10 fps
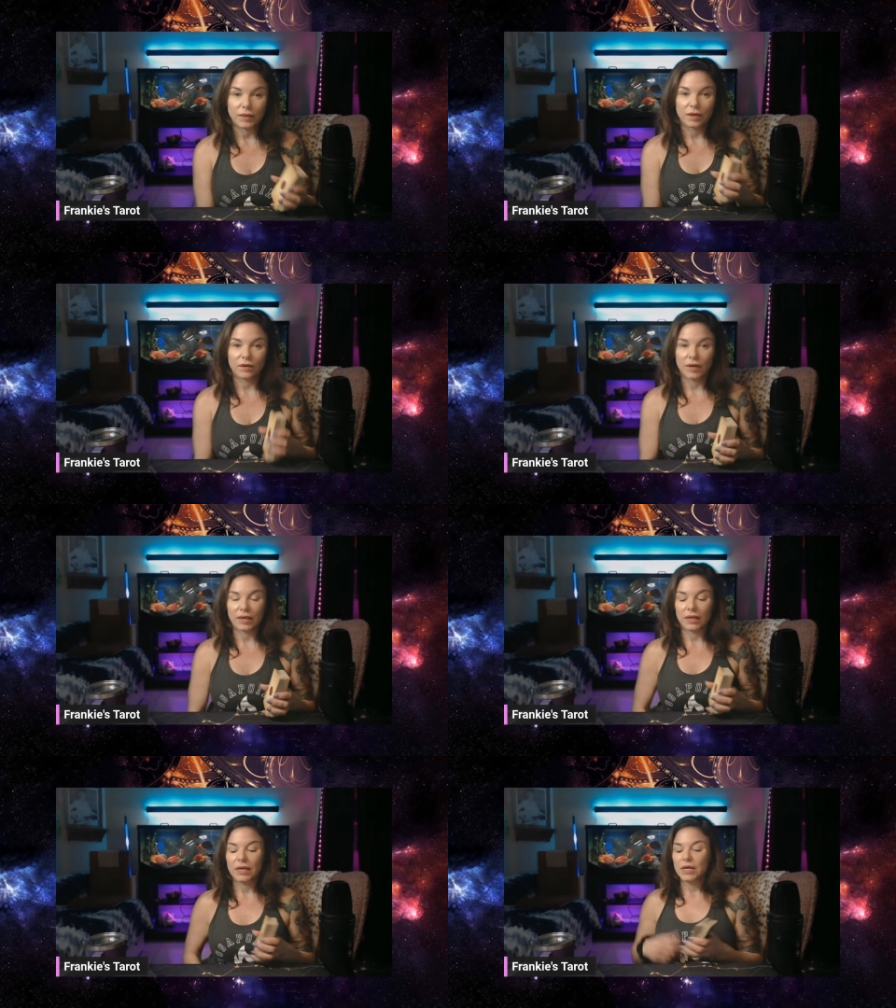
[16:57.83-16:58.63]
All
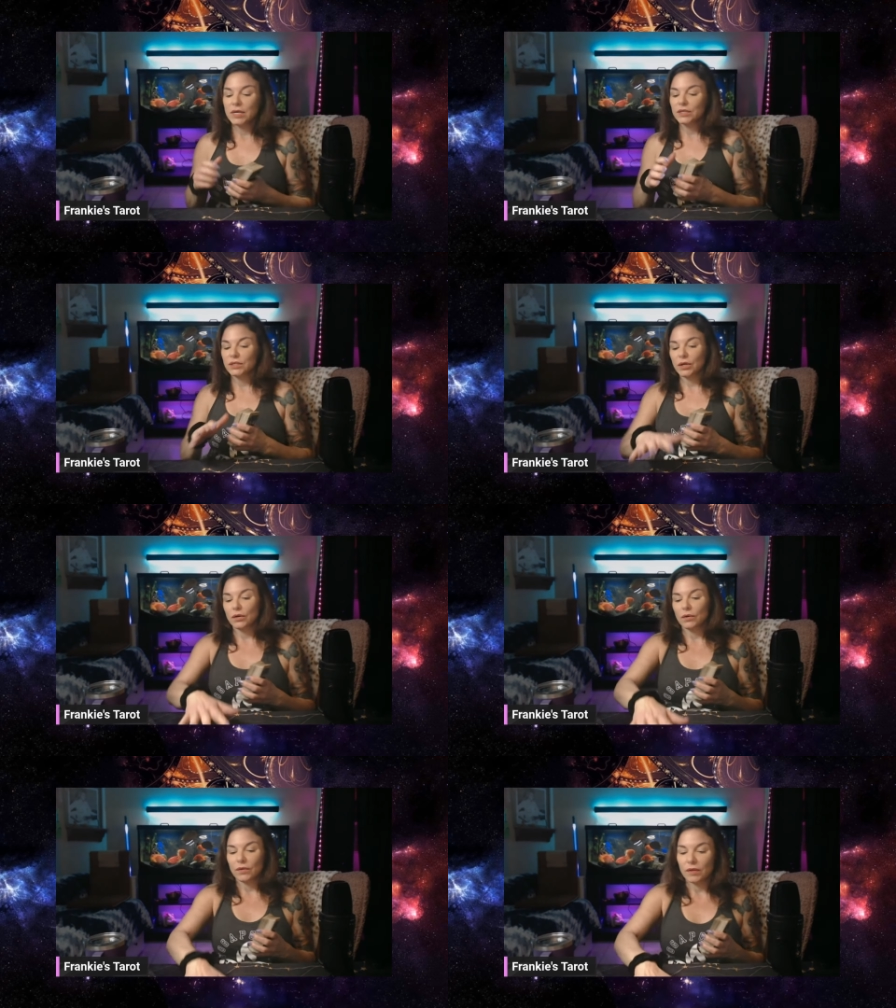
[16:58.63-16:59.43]
right.
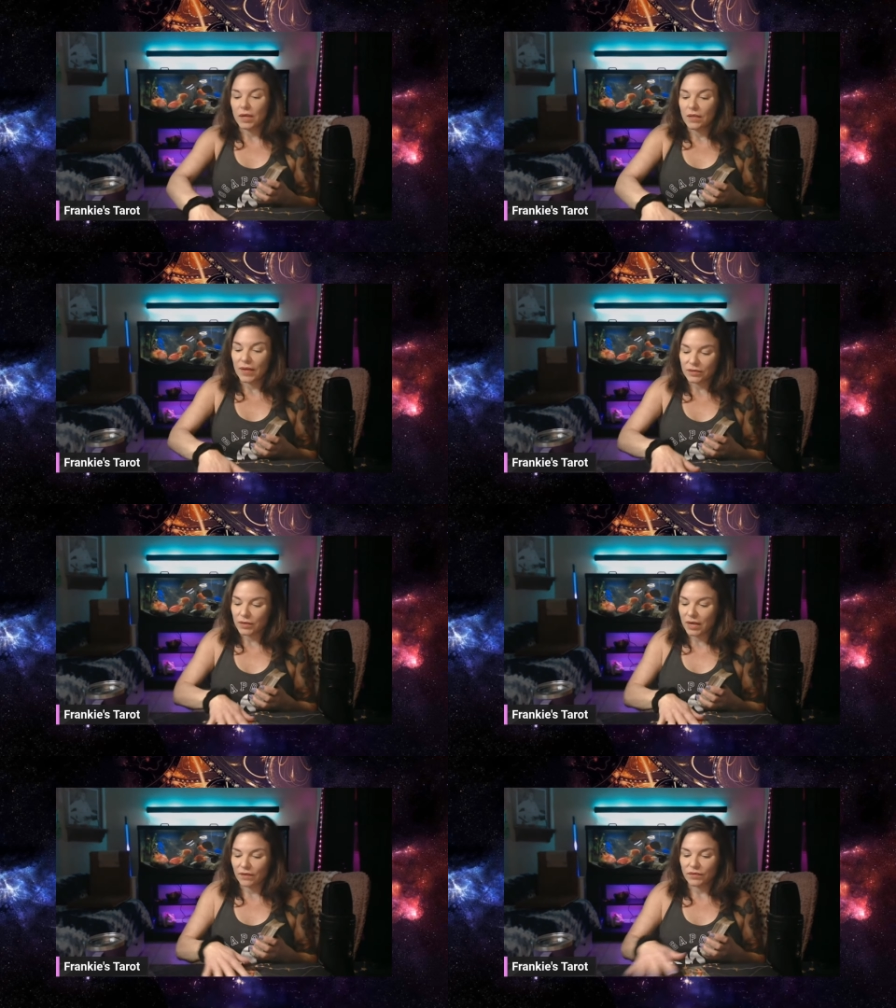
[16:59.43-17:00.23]
So that's
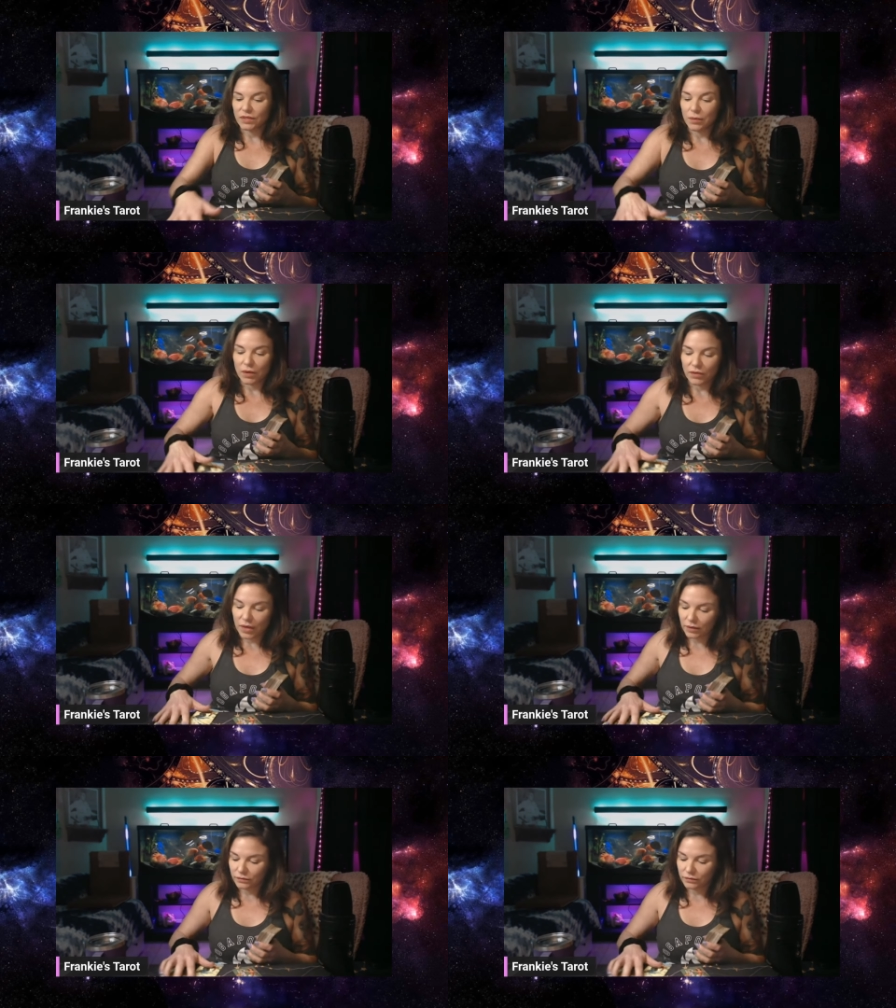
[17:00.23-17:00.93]
what I have to say about that.